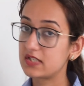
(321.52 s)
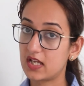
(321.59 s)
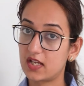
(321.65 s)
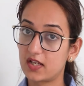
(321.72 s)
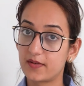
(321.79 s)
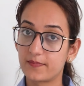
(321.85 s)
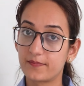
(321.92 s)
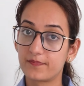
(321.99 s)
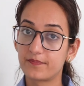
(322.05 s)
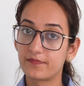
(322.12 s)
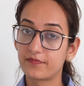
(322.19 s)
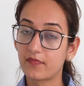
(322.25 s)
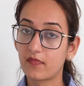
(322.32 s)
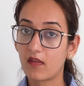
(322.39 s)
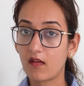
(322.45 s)
day.
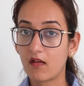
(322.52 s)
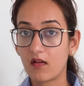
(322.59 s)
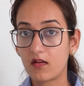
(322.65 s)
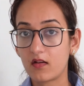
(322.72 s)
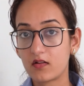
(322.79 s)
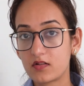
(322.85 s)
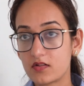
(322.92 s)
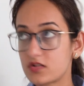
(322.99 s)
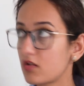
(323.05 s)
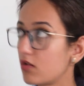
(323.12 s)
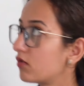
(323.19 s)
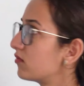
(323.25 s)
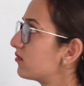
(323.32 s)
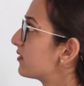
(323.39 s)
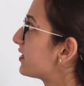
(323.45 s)

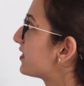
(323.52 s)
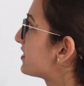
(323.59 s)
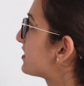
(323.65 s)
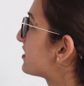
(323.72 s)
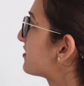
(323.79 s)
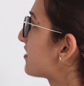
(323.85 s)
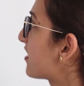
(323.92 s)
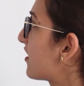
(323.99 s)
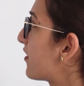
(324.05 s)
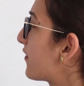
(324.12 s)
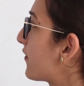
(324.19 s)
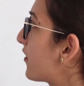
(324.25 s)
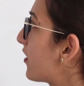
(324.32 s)
So instead of